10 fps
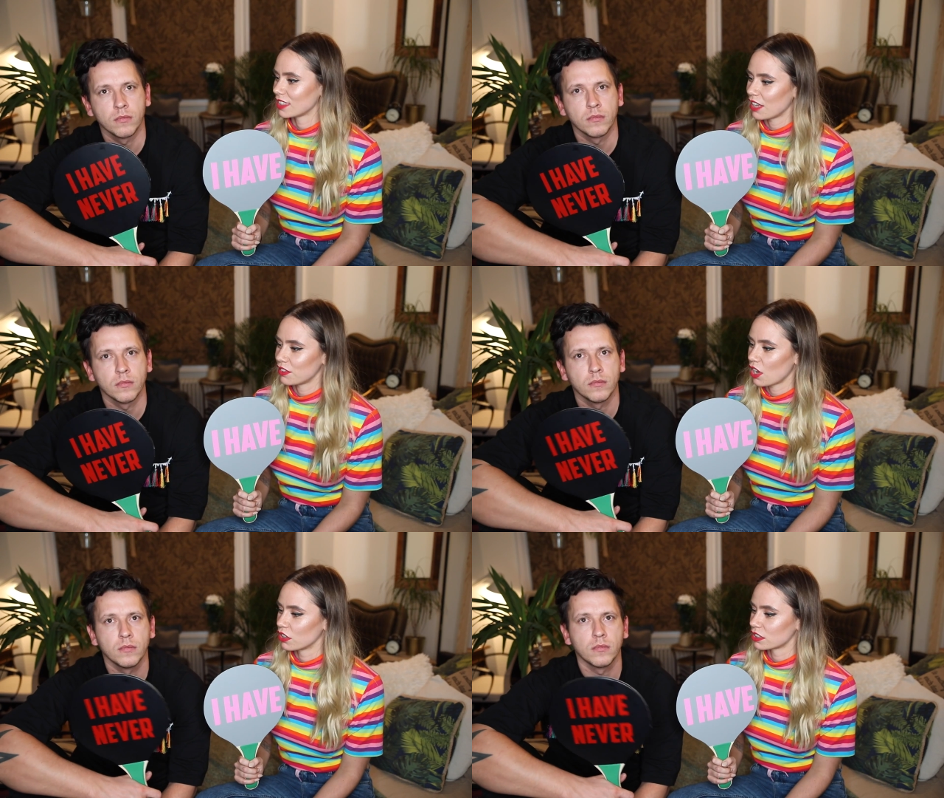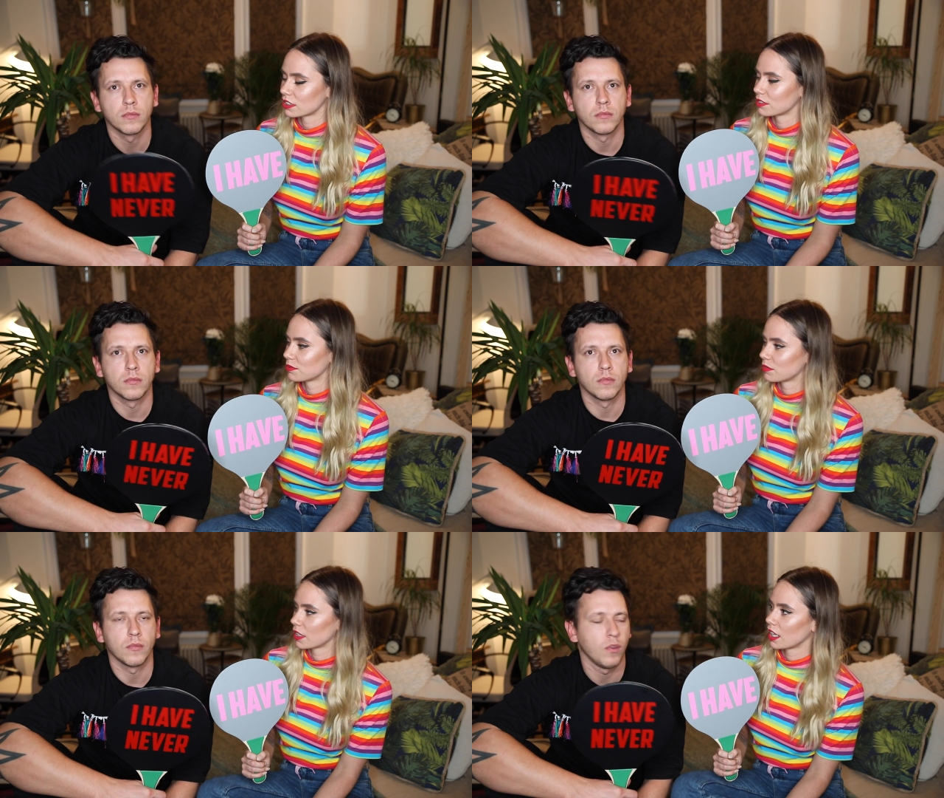Speaker 1: If not.
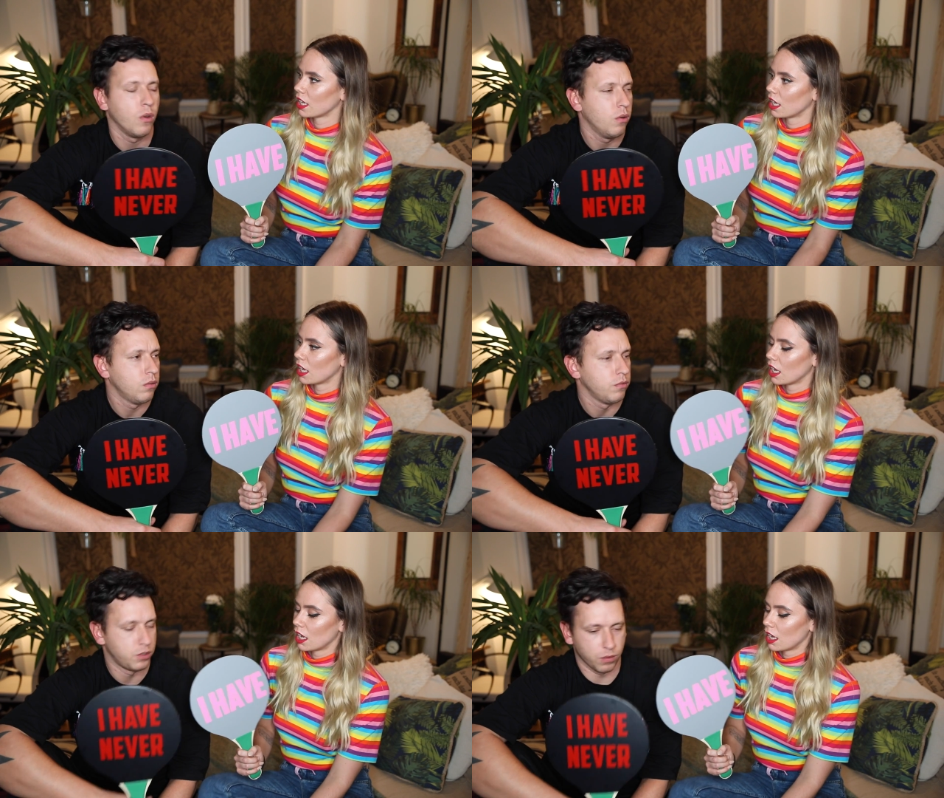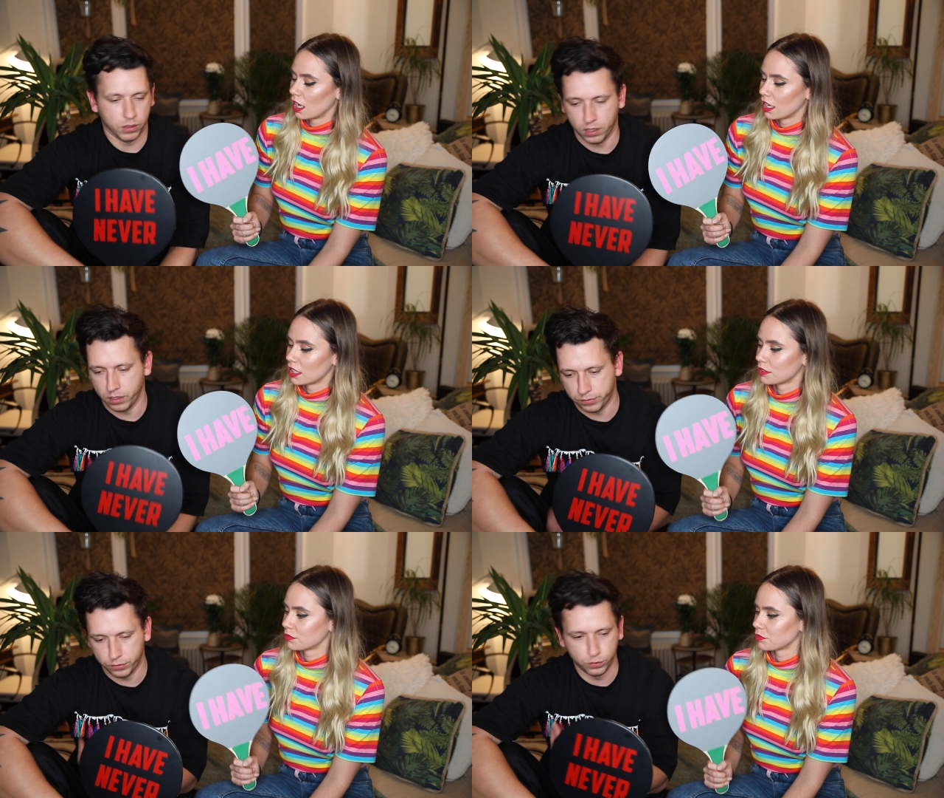
Speaker 2: No. Which one? I
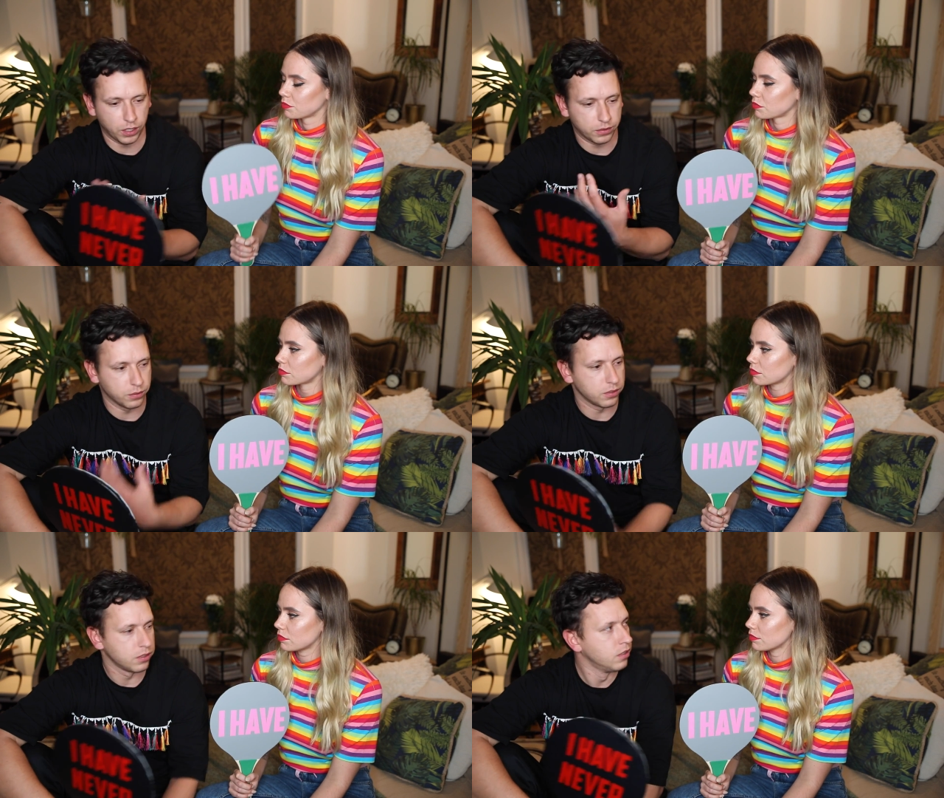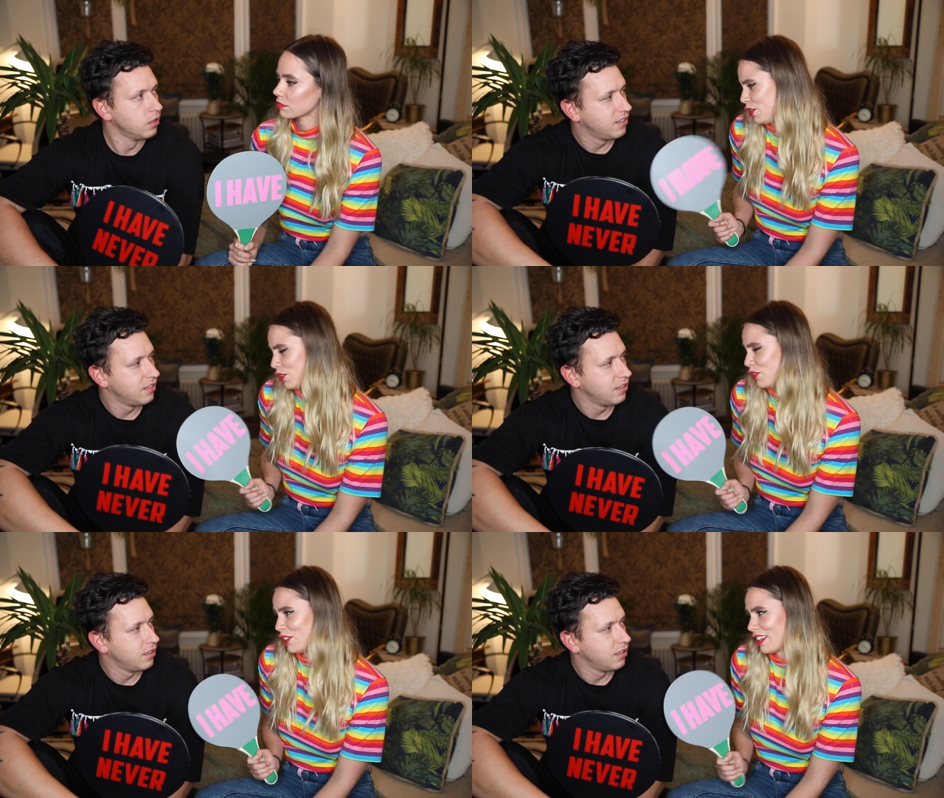have two tattoos. Do You
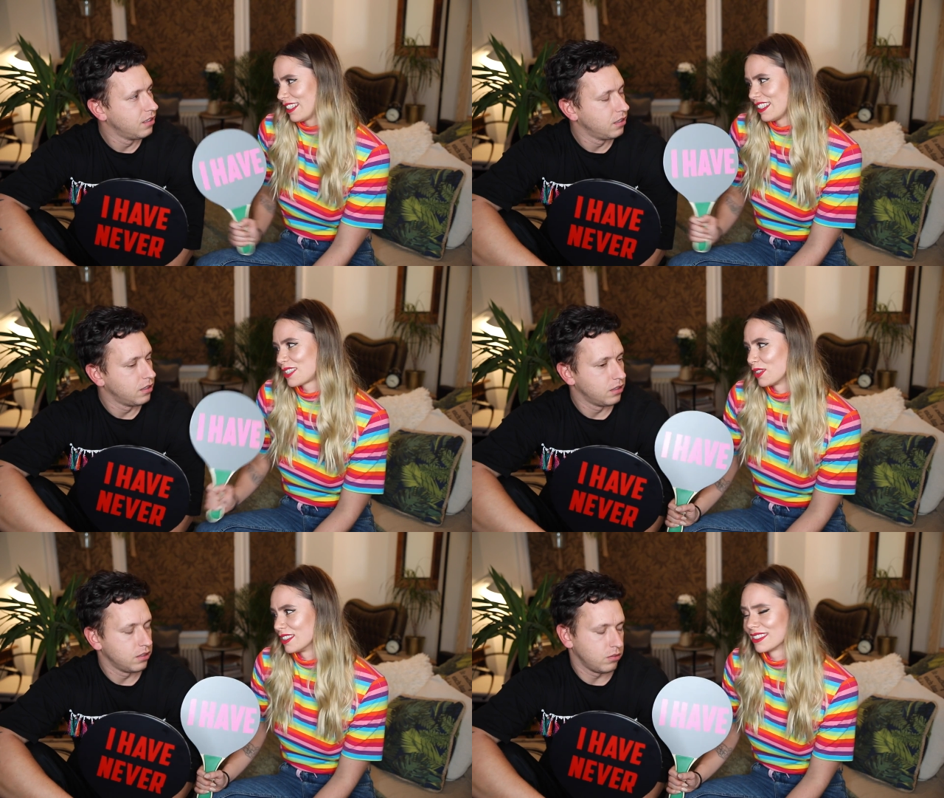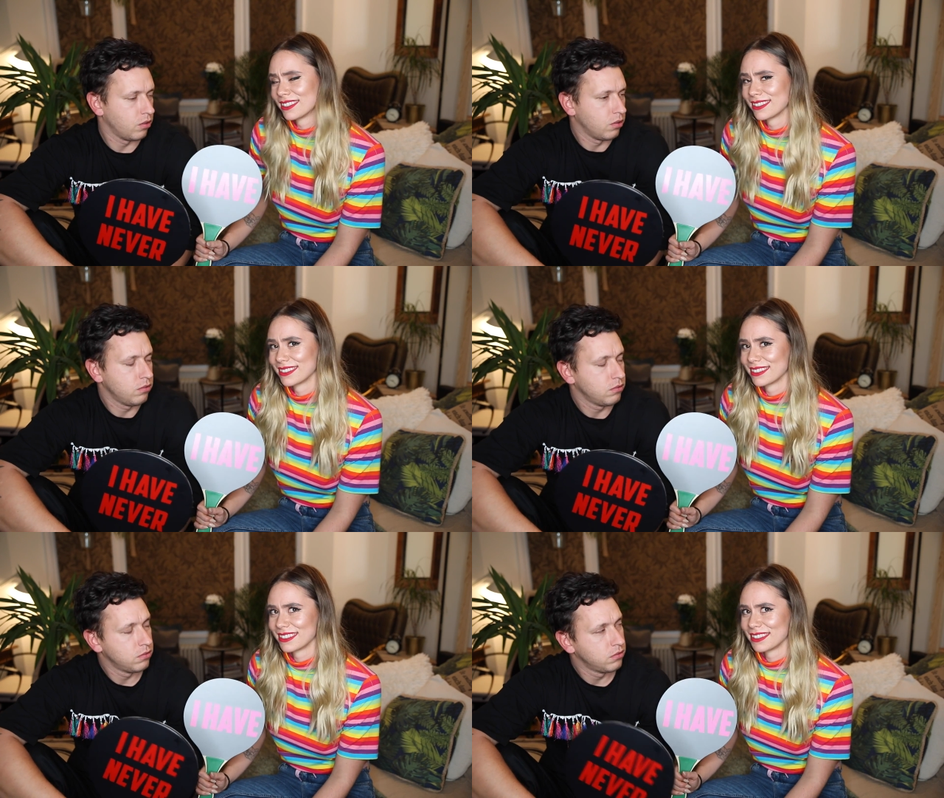don't
Speaker 1: regret this one?
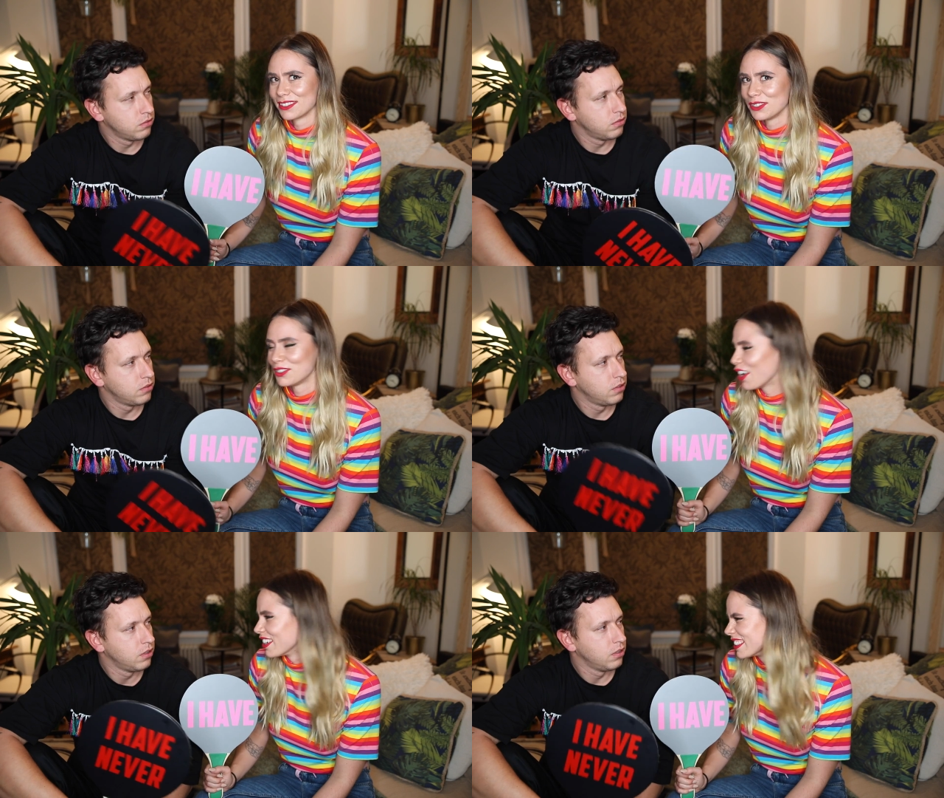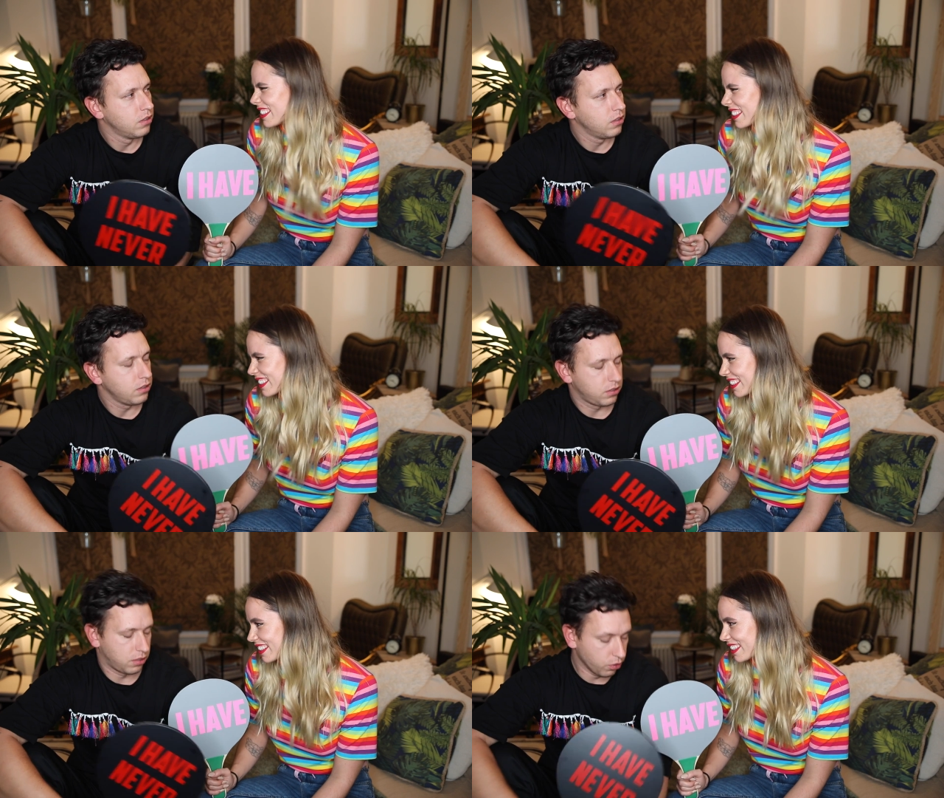No. You don't?
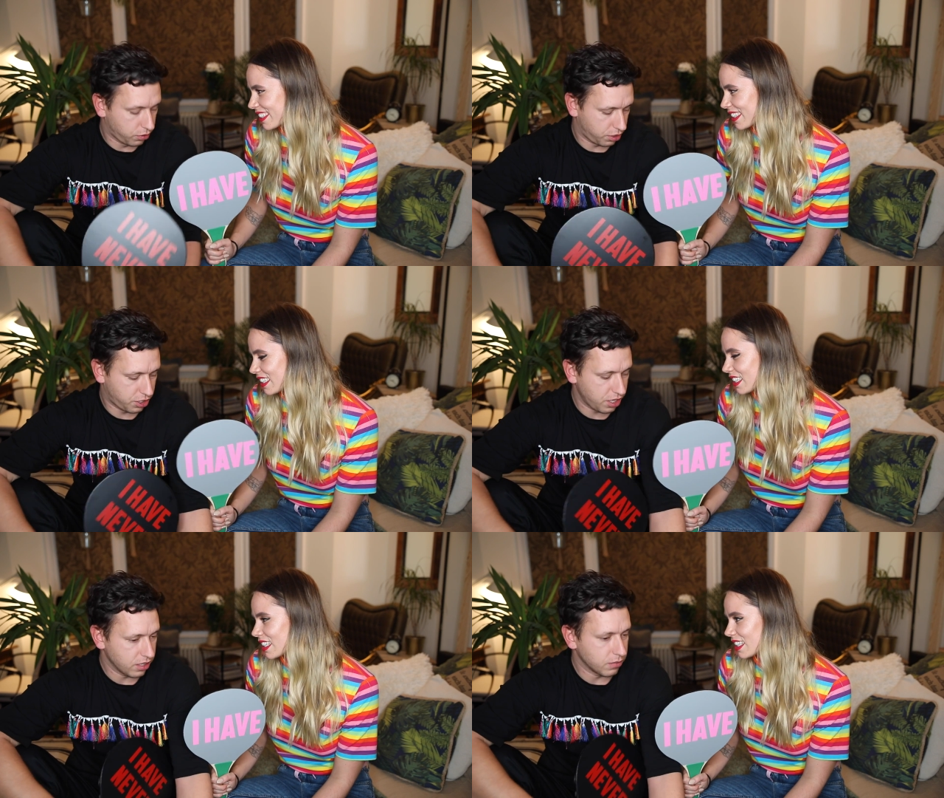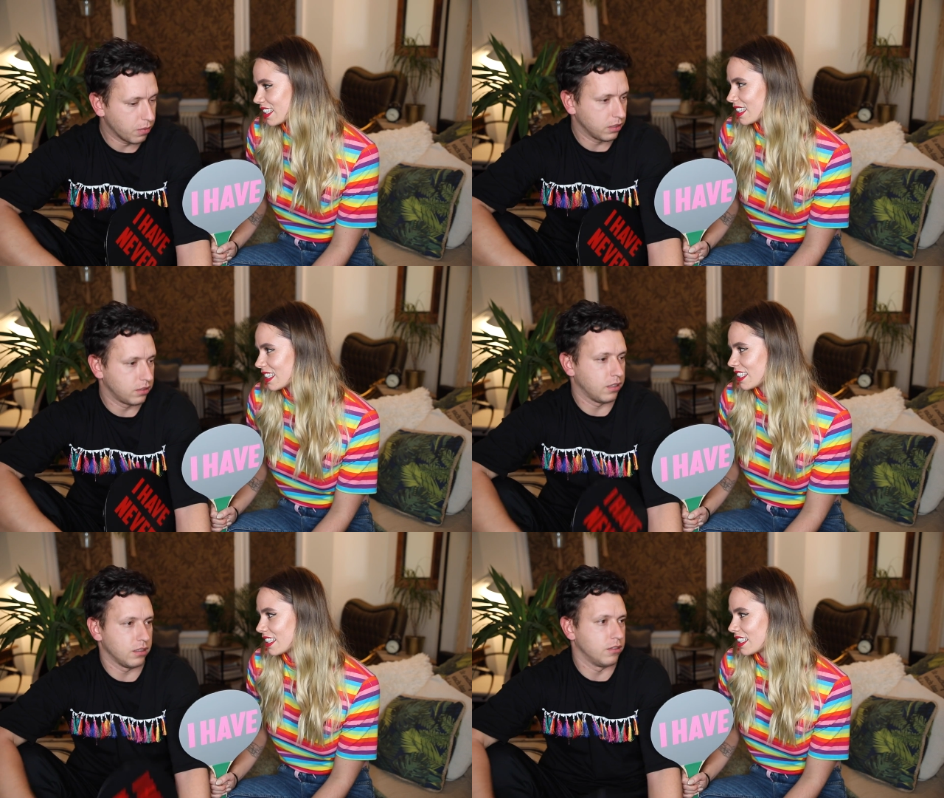
Speaker 2: It looks shit, but I